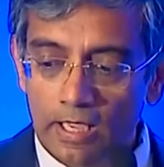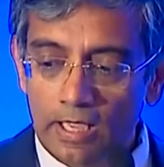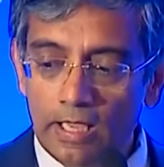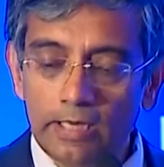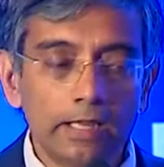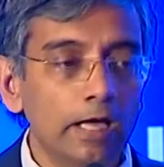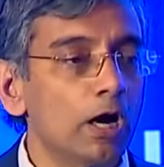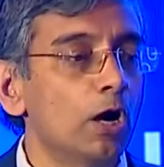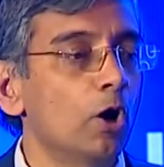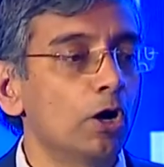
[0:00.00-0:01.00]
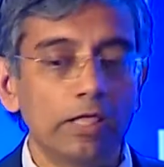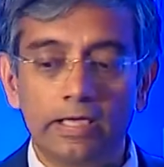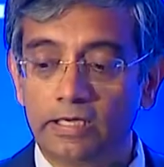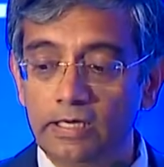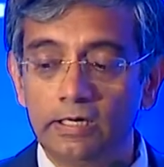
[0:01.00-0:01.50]
And
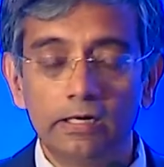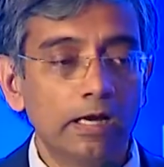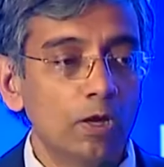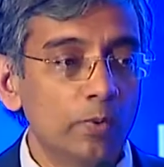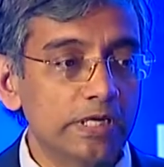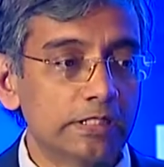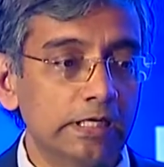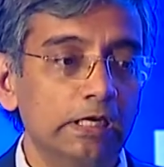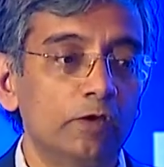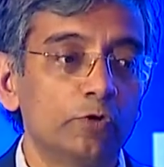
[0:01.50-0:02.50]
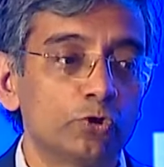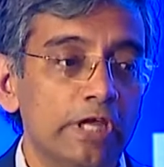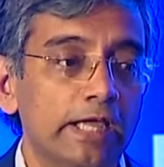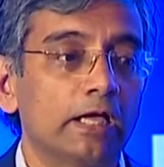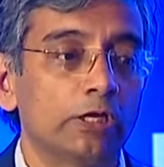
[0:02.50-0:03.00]
here we see if you
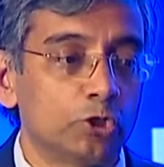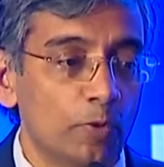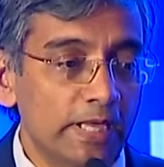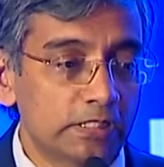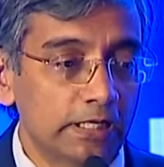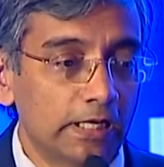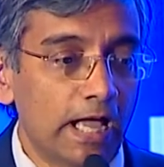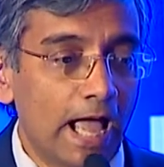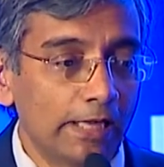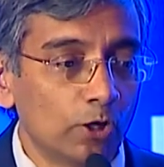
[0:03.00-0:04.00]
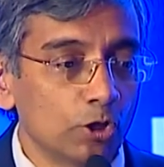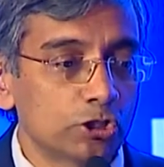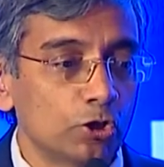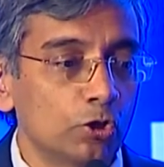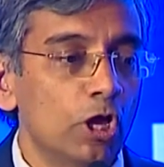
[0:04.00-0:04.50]
take domestic and
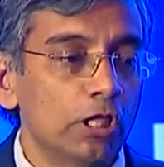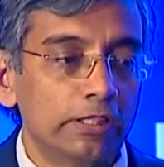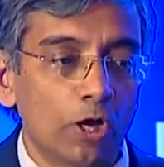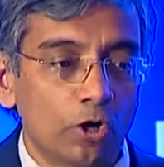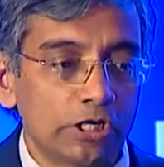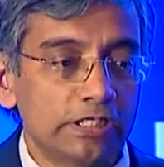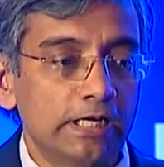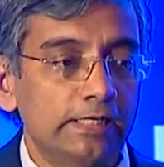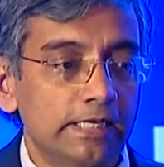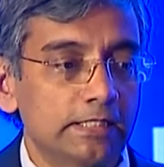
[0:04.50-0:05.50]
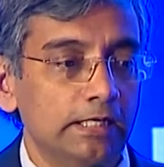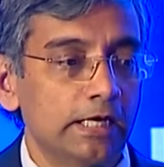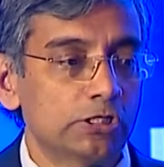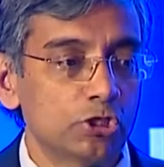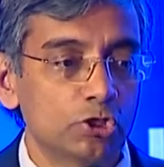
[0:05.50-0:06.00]
also the origin and
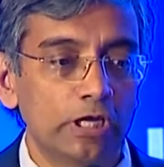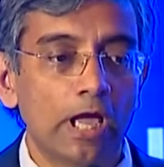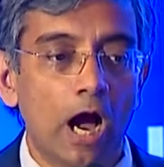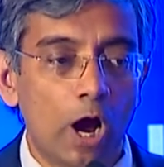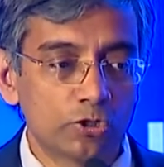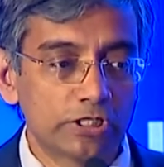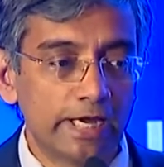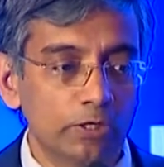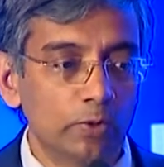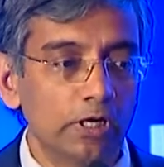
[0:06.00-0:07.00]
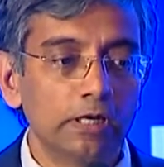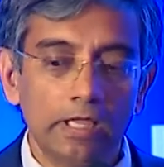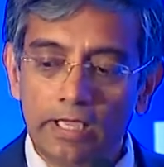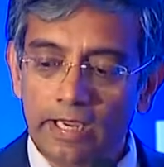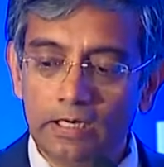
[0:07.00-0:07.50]
destination to the outside world,
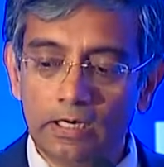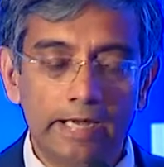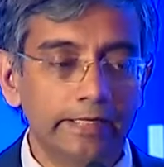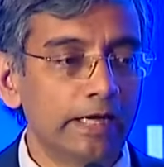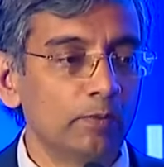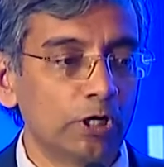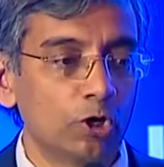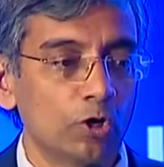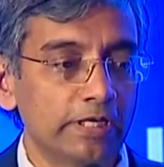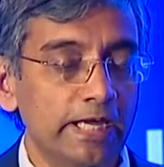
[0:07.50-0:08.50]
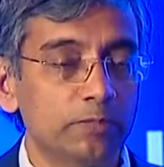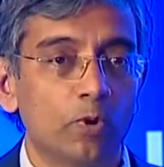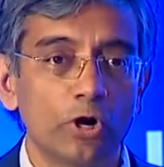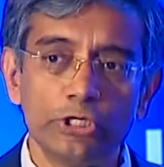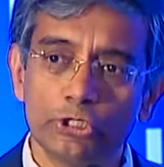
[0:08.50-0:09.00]
India will grow at
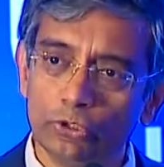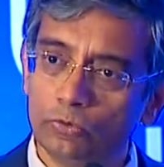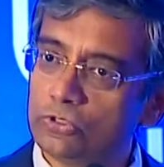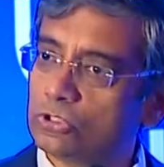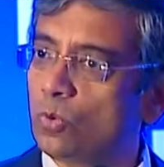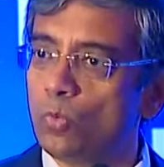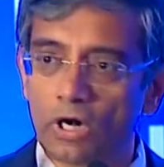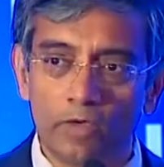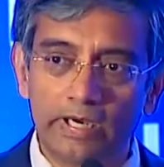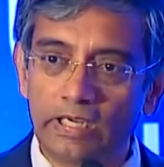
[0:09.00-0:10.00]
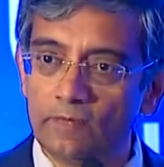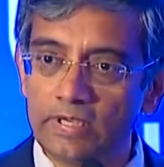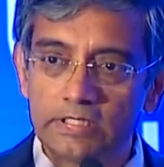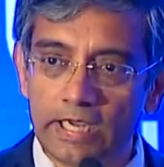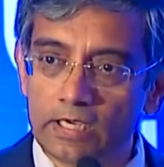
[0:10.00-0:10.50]
8.2. So whatever, give
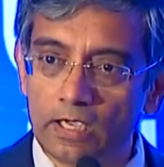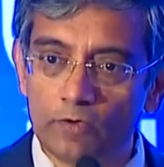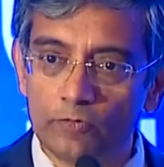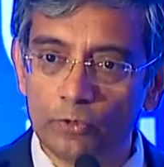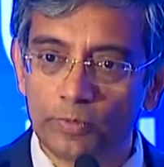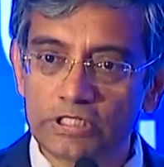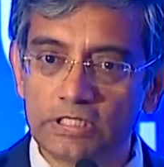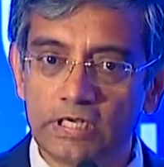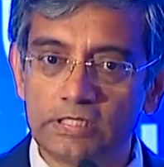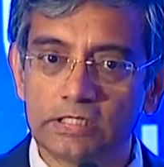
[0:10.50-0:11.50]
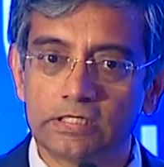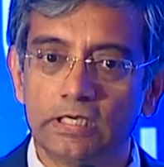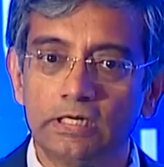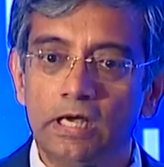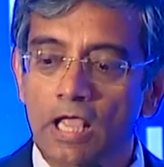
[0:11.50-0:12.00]
and take a few percentages
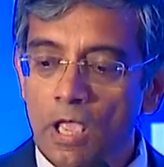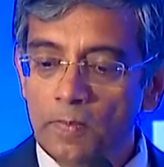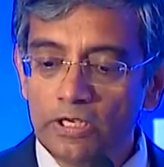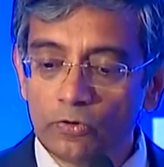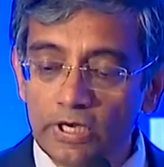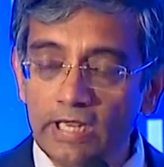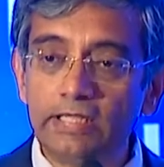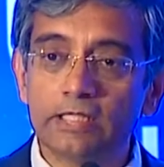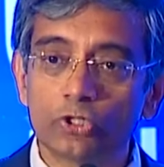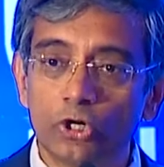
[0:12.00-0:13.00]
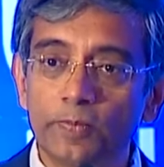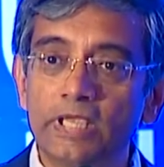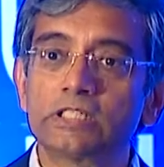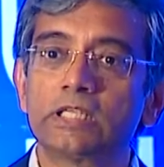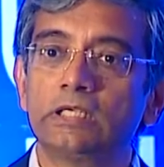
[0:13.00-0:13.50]
here, I mean, really there's going to be
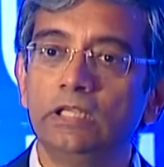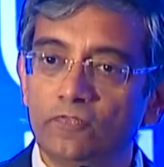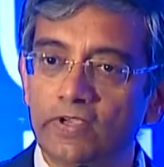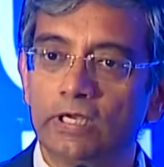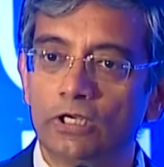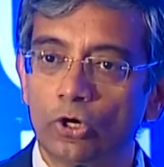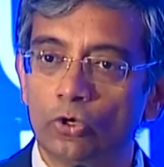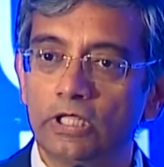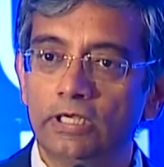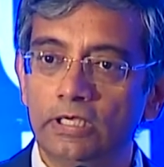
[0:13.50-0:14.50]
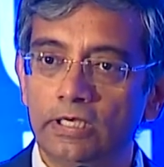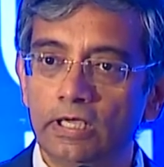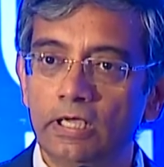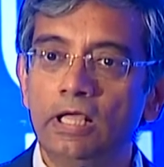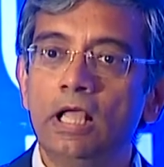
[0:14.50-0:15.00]
a significant growth in
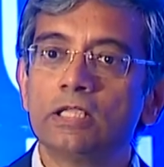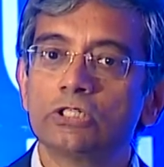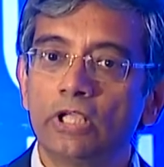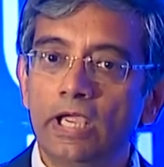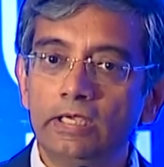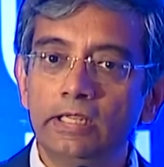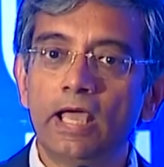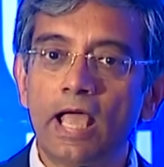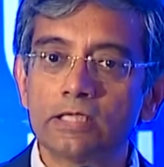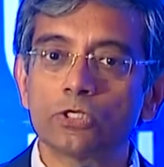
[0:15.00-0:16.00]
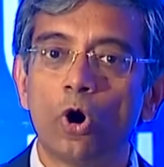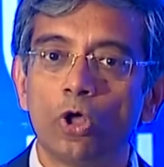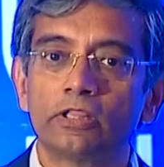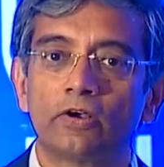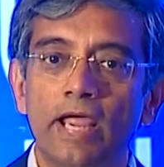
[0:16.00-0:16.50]
India. So India has
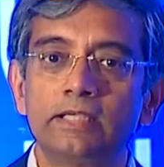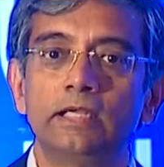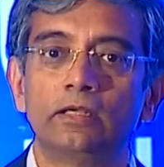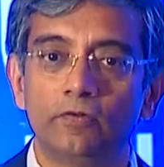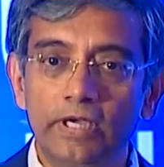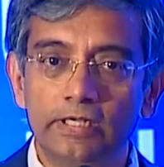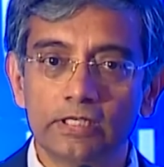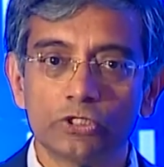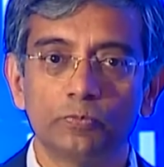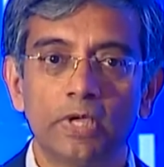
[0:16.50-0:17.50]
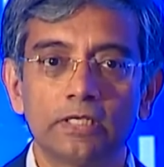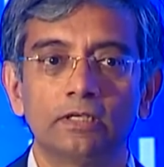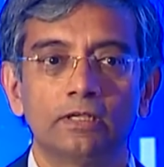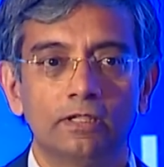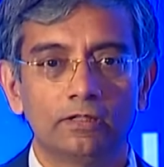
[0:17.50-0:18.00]
all the right ingredients, but
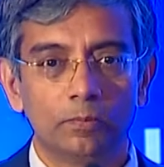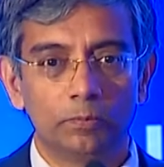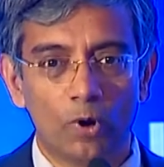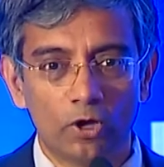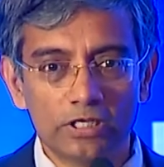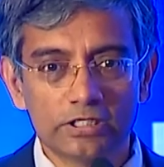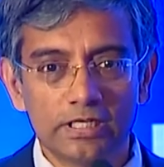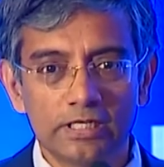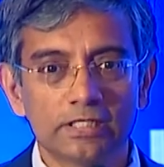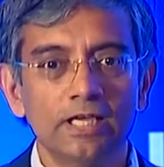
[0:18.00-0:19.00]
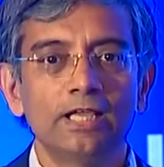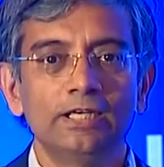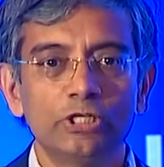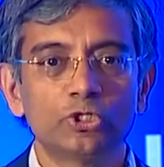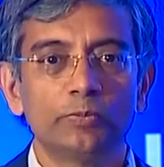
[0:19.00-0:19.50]
the policies
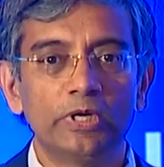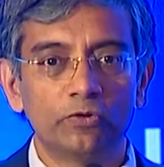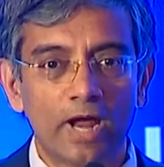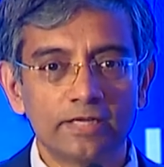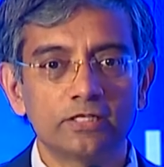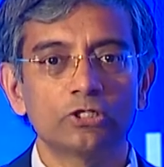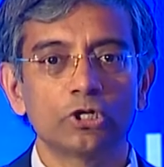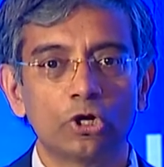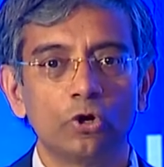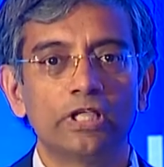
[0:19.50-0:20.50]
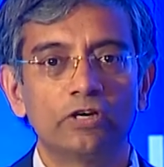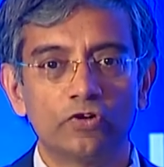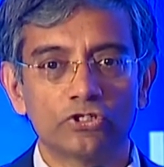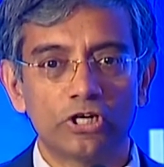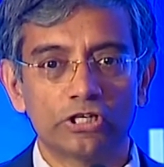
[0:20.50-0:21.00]
needs to be right to grow the
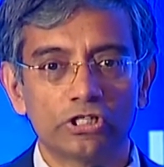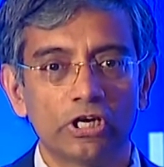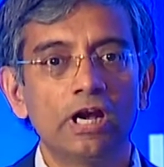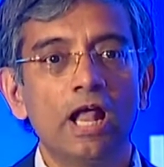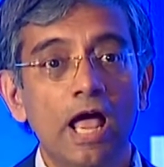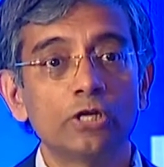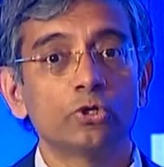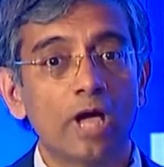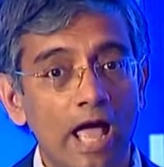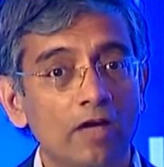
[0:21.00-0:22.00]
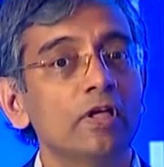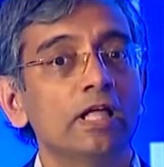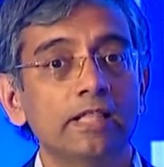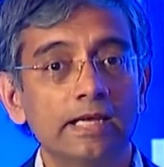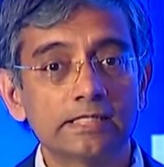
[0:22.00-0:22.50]
infrastructure and to have
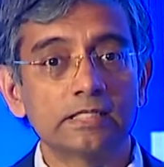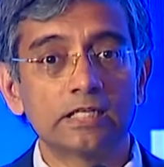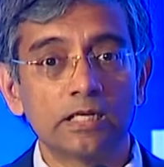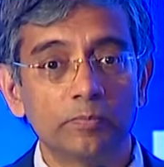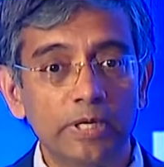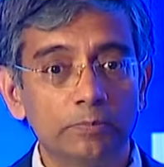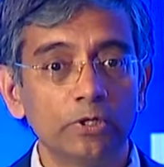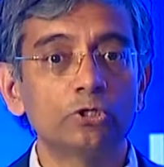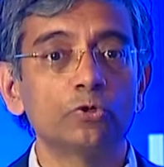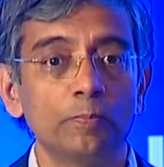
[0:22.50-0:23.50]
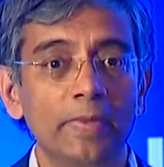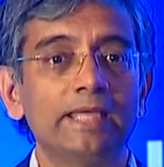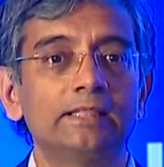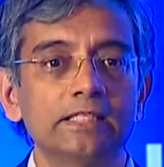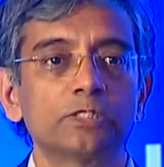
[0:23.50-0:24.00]
the necessary people to
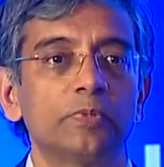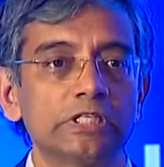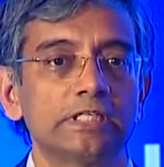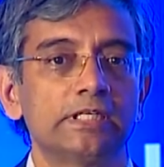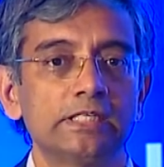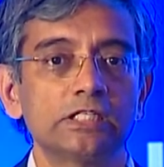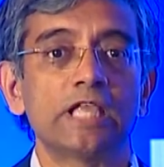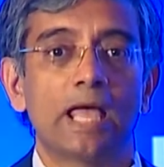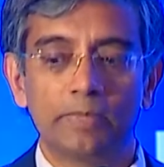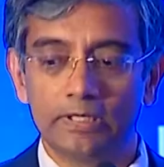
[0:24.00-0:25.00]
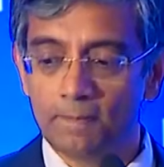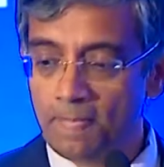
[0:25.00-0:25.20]
make these percentages happen.